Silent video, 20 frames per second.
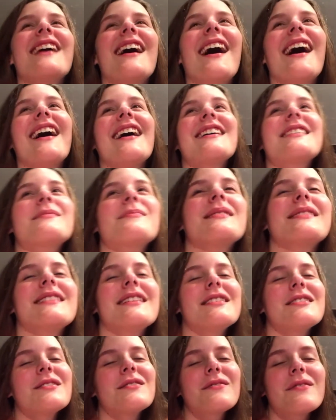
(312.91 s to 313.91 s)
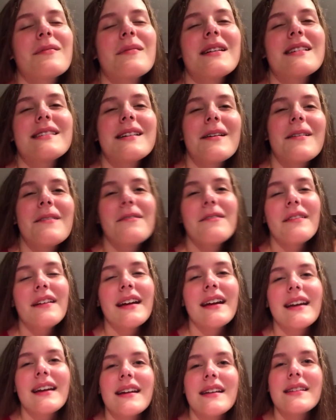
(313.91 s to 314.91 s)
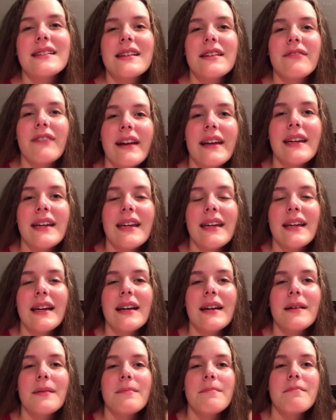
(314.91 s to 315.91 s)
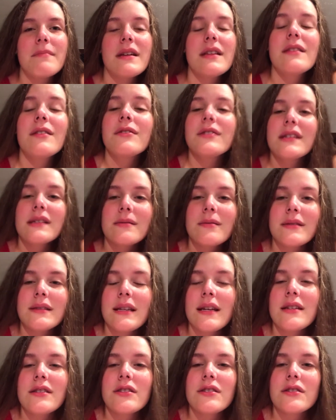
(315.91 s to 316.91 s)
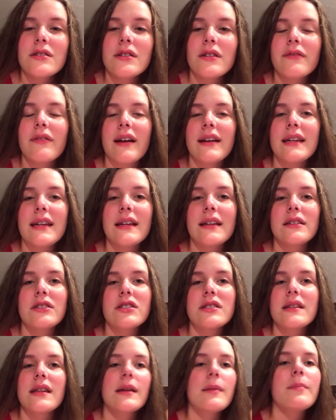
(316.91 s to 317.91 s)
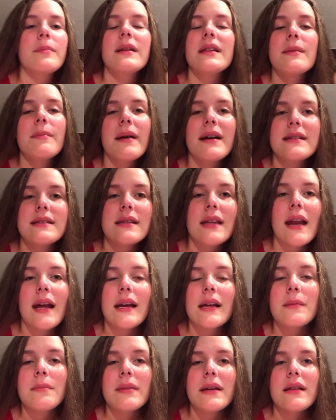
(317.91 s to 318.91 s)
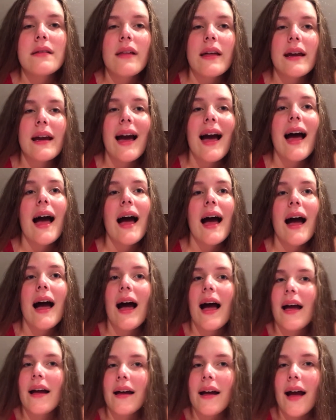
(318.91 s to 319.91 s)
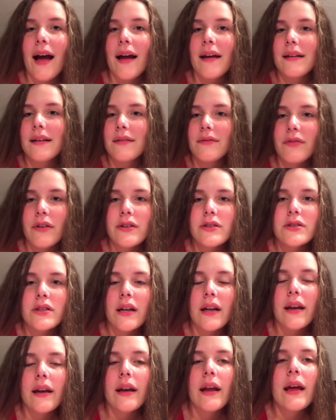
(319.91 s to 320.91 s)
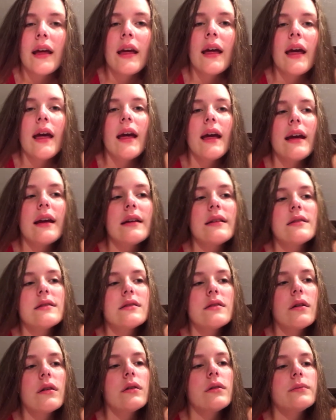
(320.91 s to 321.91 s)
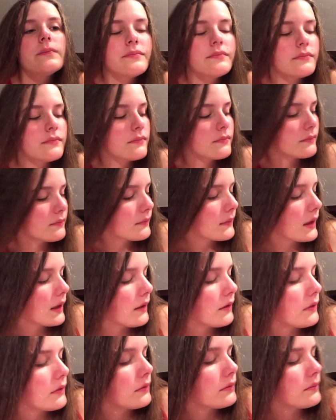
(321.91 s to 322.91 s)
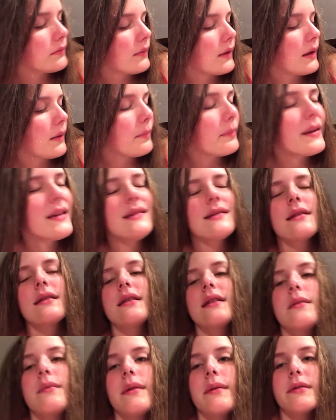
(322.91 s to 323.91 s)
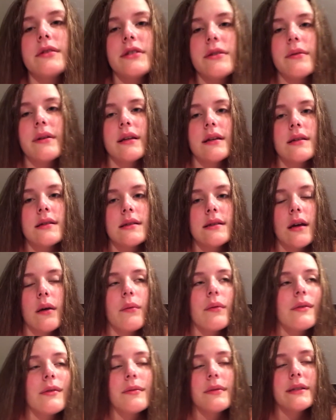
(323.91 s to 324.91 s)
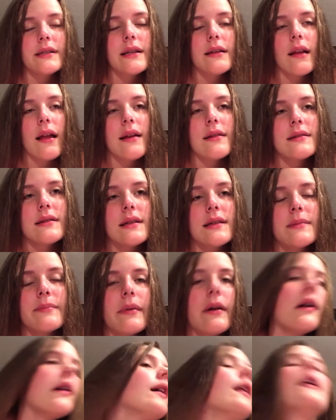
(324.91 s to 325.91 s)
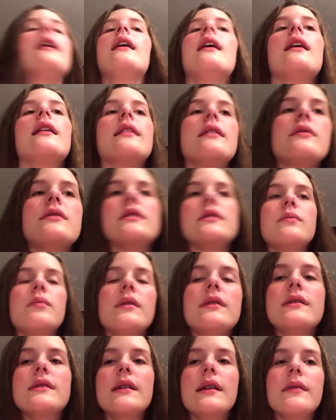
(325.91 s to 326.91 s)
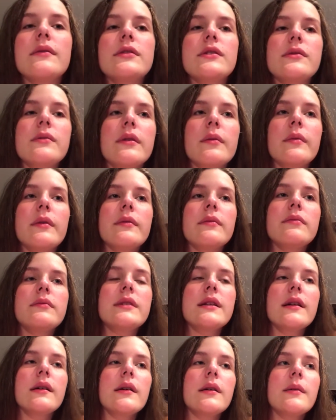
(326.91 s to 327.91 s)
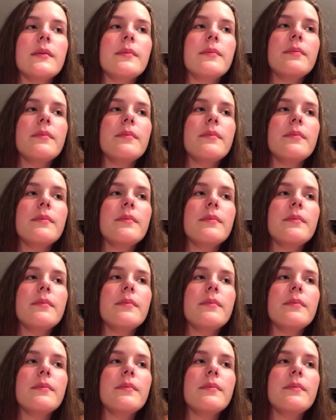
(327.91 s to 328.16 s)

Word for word: high expectations for myself and if I can't meet those expectations or if I can't just like be the best that I can be like I, I get frustrated and so oh, uh, basically we were doing a stunt well we did a lot of stunts but there was one stunt I was doing we did a